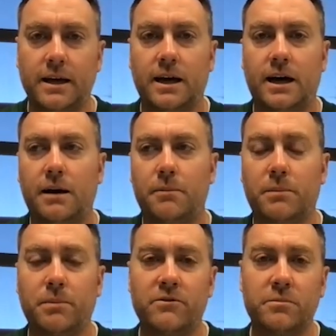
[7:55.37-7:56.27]
Uh, but
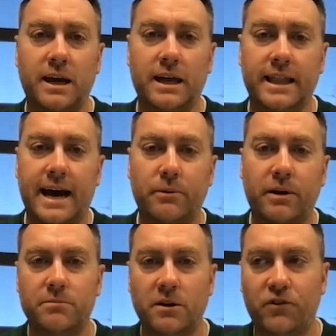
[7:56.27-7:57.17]
above and beyond that, we
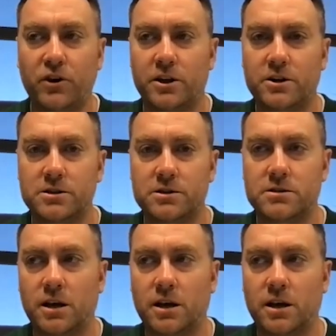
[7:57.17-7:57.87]
have midfielders,